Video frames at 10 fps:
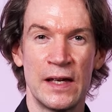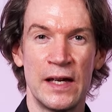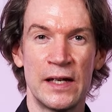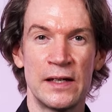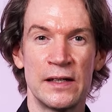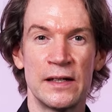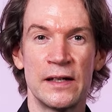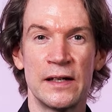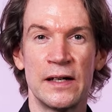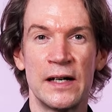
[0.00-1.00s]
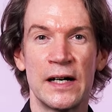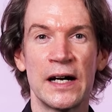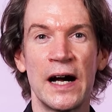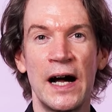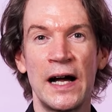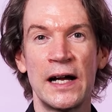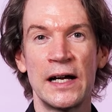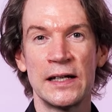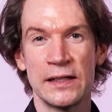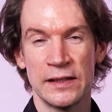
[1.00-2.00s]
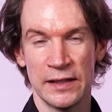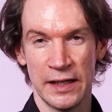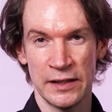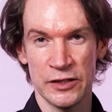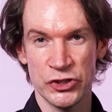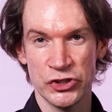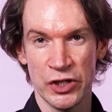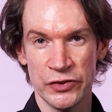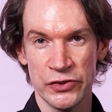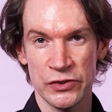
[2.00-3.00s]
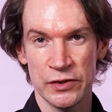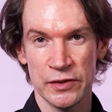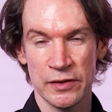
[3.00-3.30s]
Ik ga in de stad